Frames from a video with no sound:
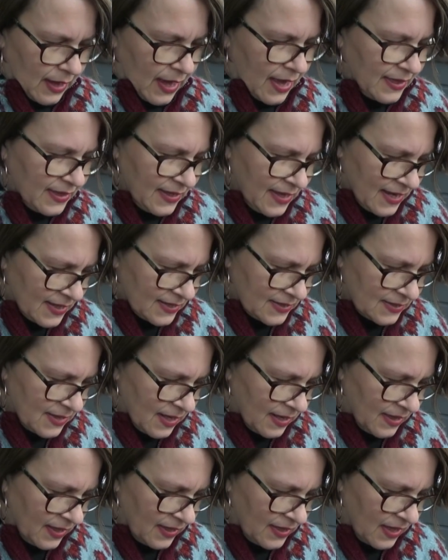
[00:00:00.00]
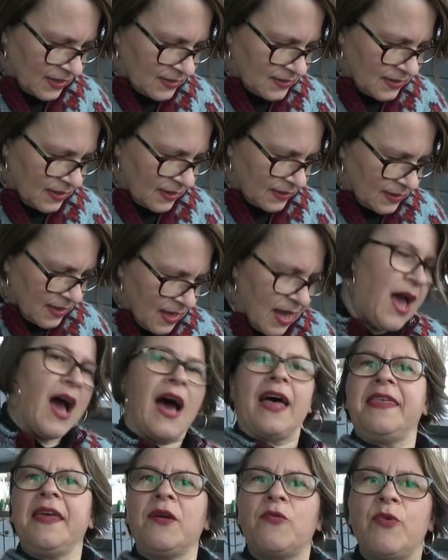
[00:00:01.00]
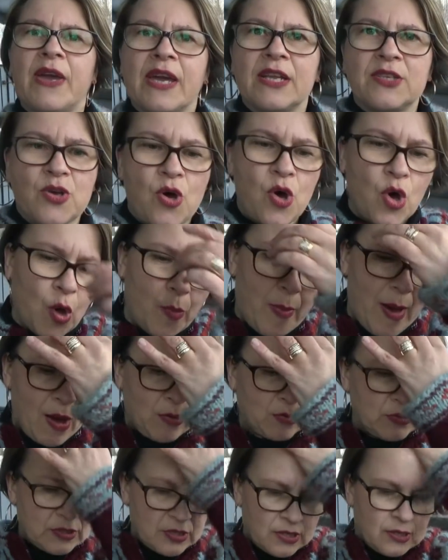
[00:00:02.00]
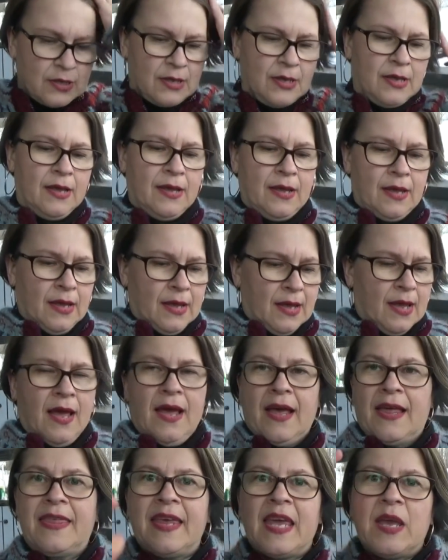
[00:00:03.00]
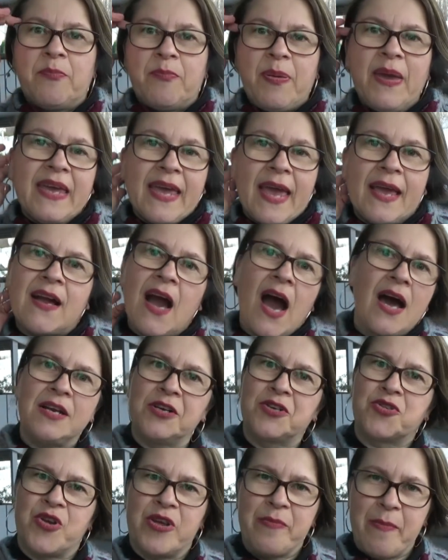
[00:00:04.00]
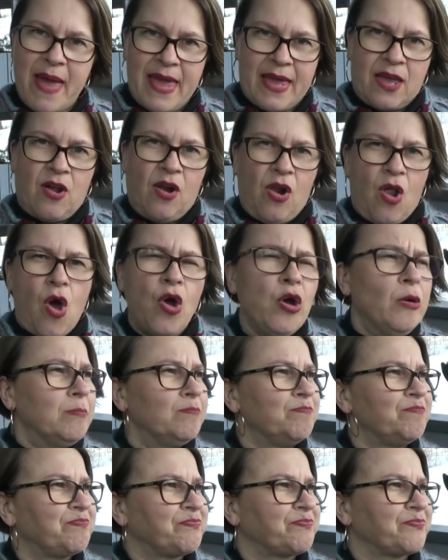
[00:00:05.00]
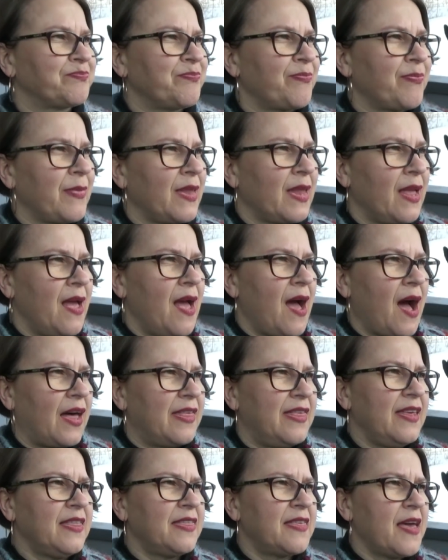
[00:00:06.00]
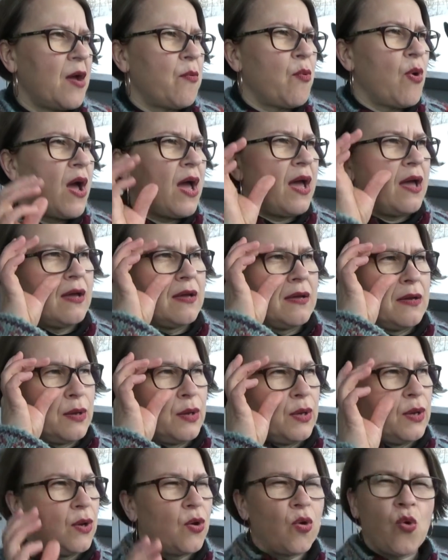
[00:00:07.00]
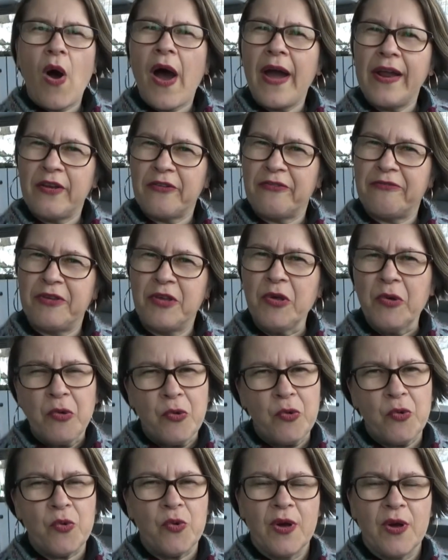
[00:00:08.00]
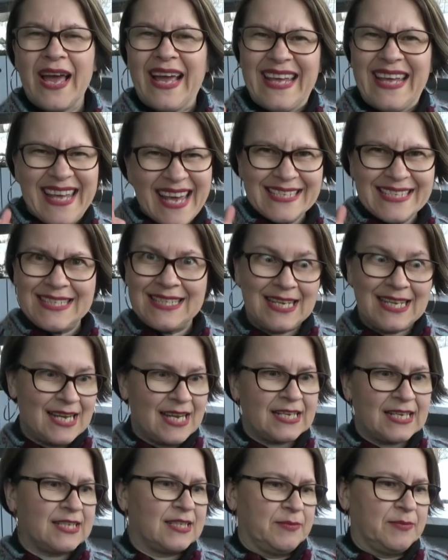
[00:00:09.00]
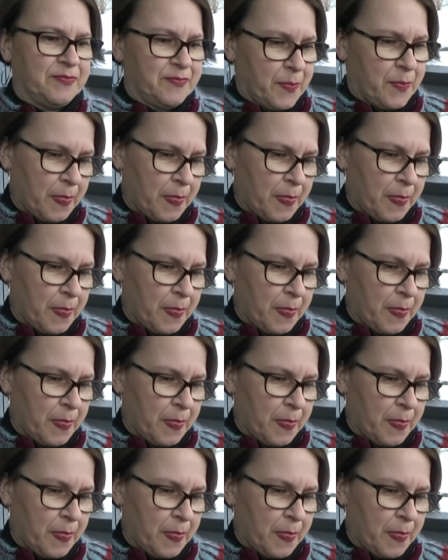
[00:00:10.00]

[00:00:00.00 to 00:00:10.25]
And yes, I think that's it. I think we can talk about the Pick a Country make-along. I think there were quite a few yeses